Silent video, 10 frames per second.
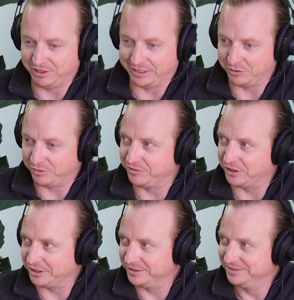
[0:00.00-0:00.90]
ticked off
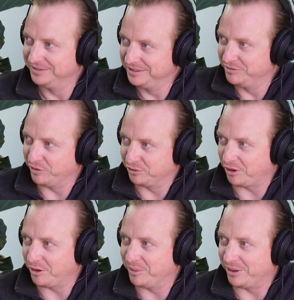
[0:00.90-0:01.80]
your first
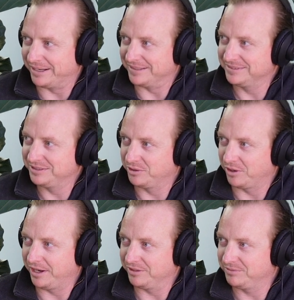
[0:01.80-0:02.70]
home buyer
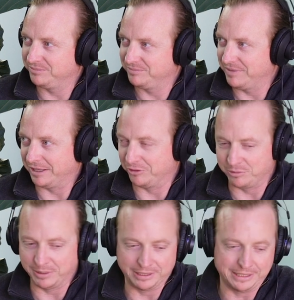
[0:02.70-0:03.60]
grant
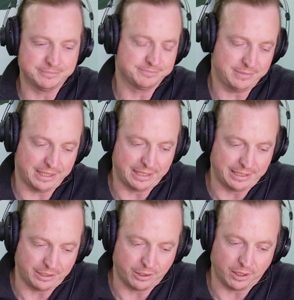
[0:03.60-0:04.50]
eligibility, and then
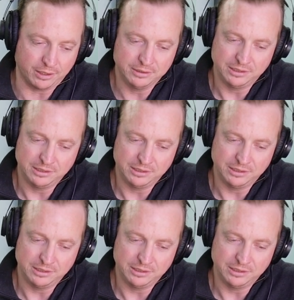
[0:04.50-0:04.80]
you go.